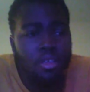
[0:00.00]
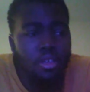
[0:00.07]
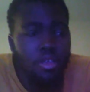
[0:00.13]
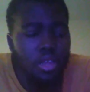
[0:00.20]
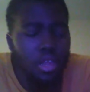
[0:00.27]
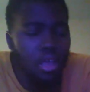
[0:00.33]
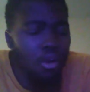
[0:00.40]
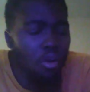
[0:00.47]
You
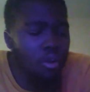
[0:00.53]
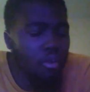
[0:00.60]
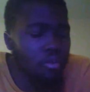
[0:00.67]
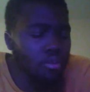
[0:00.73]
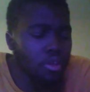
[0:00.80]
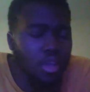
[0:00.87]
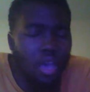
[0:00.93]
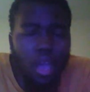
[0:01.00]
let
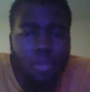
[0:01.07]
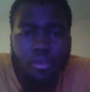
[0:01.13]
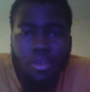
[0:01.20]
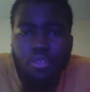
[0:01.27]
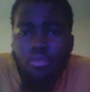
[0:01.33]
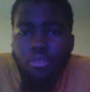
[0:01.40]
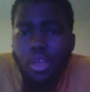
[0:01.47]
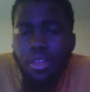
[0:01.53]
Harden and Kyrie
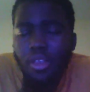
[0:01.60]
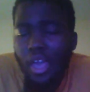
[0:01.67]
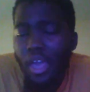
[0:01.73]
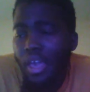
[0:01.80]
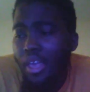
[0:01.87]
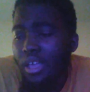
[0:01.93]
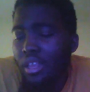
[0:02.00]
do their thing.